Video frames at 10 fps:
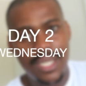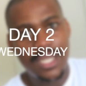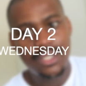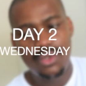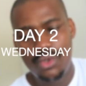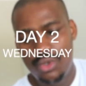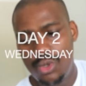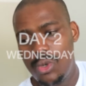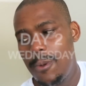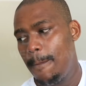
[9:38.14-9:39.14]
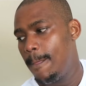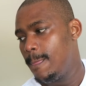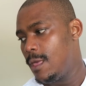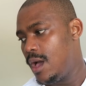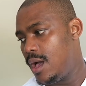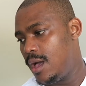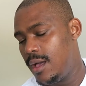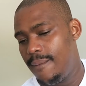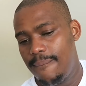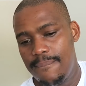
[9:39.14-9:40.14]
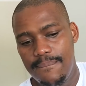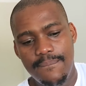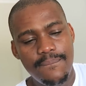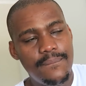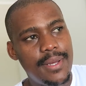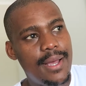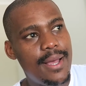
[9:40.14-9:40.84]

that i need to do um,